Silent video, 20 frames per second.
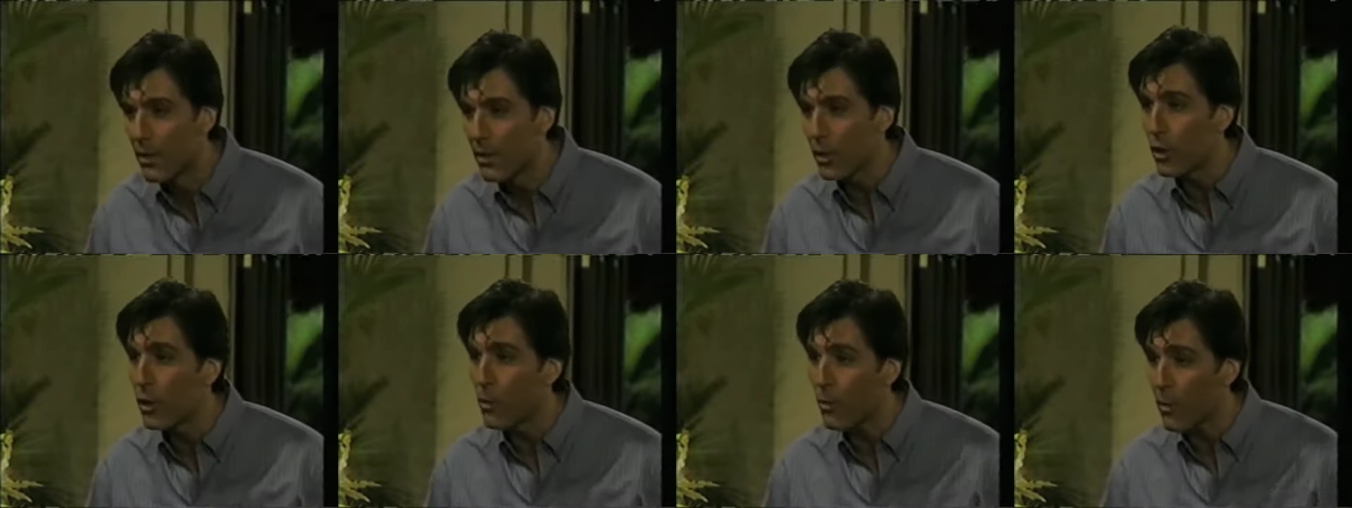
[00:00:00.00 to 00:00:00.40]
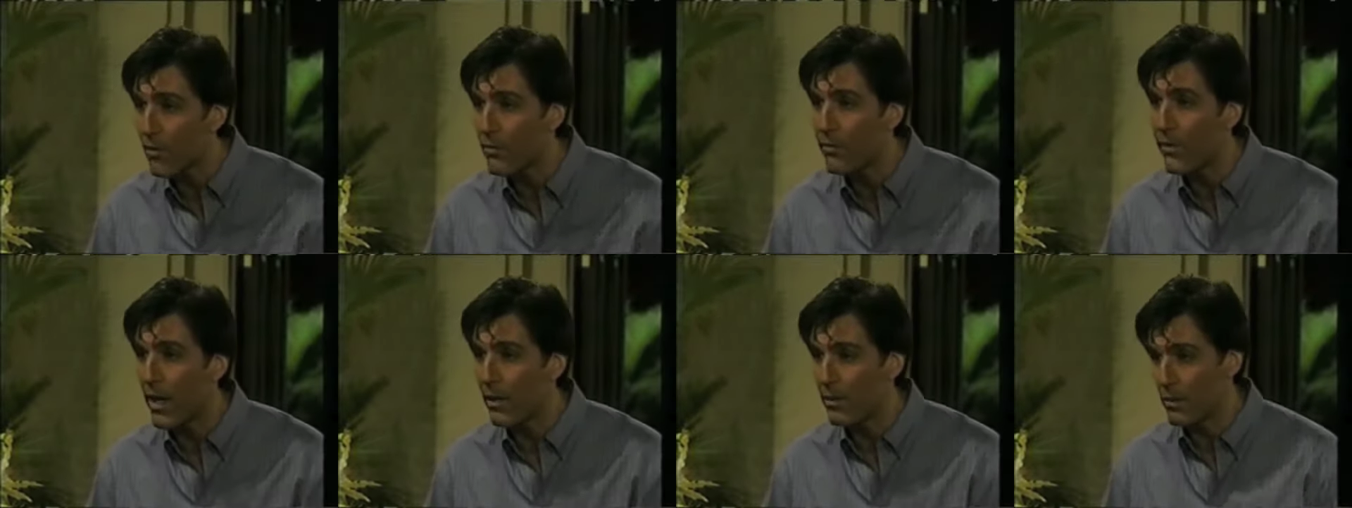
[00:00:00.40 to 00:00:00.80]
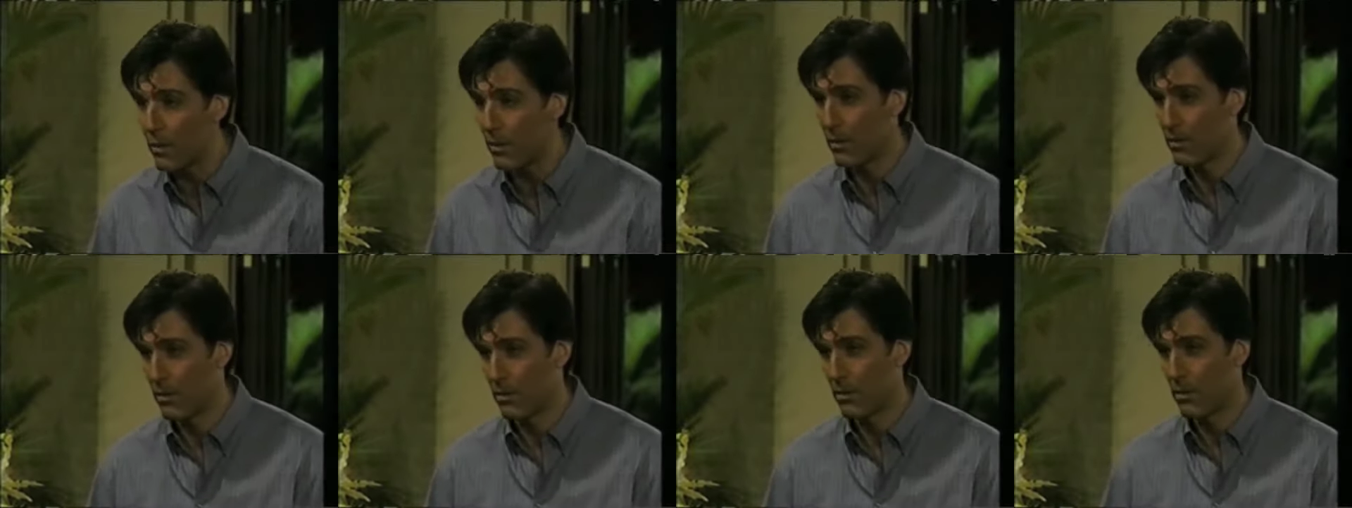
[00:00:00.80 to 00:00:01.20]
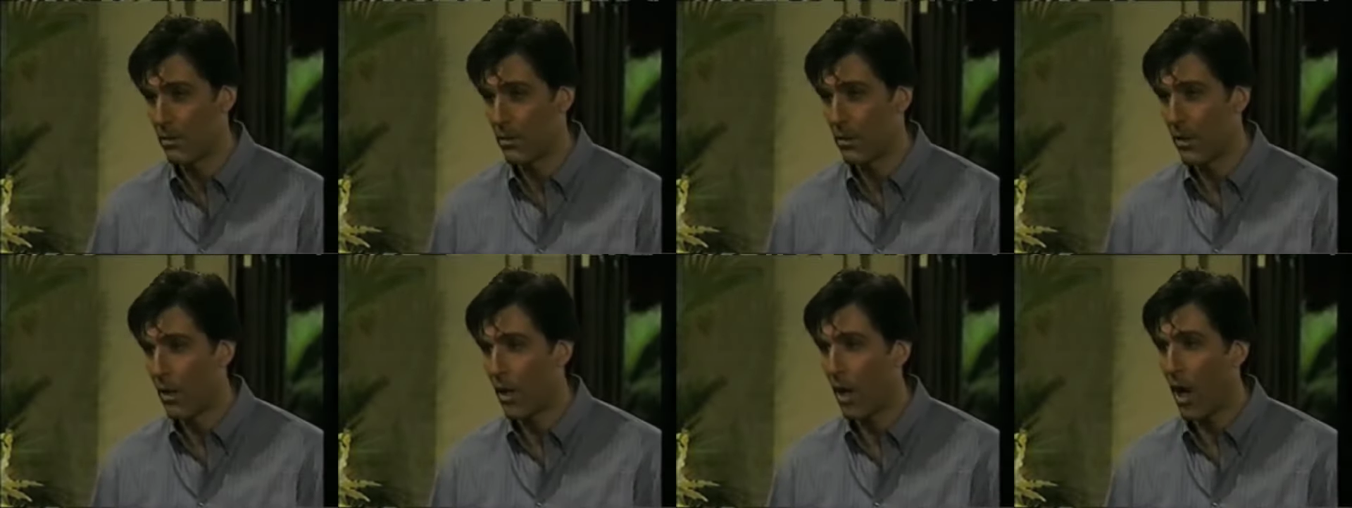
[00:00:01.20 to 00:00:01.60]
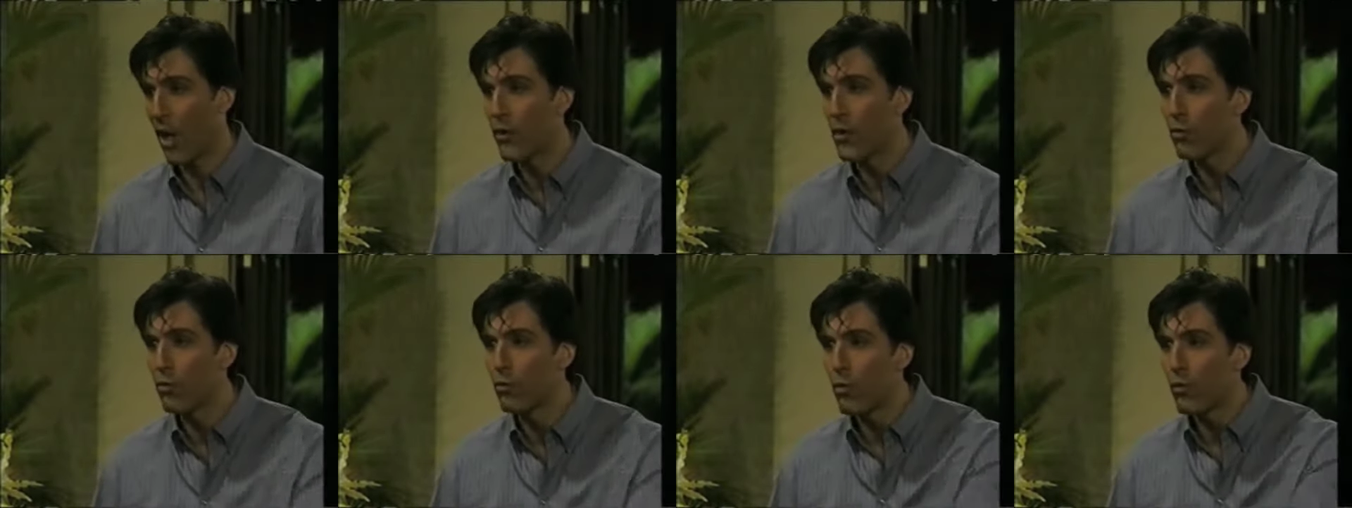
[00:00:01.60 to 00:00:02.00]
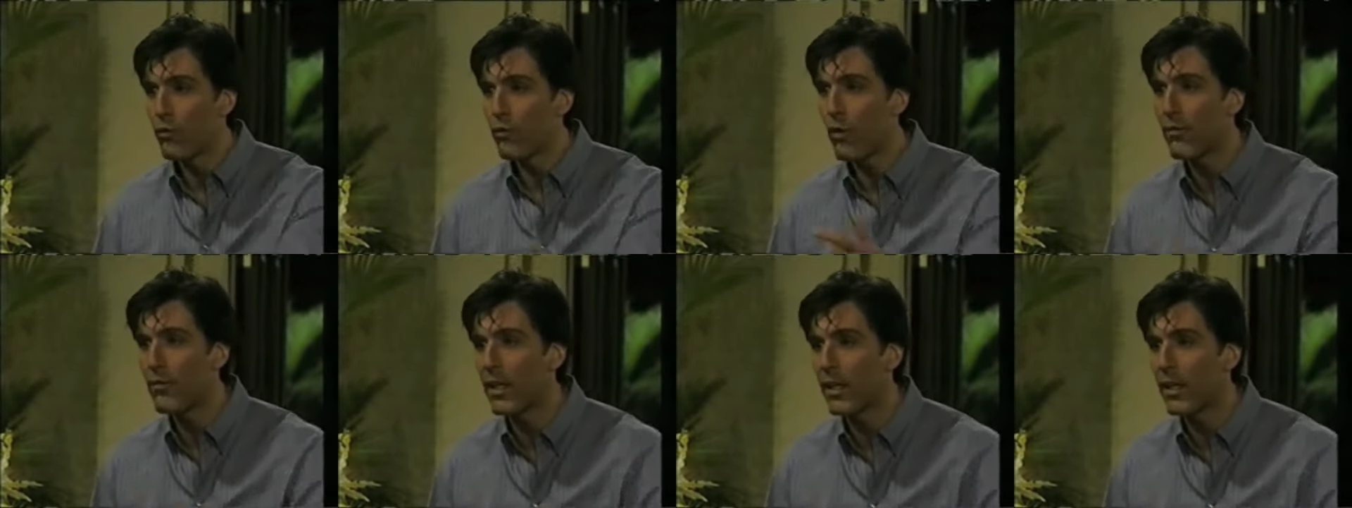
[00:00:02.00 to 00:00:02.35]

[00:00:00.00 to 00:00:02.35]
You know where I found her? Where? On the roof of the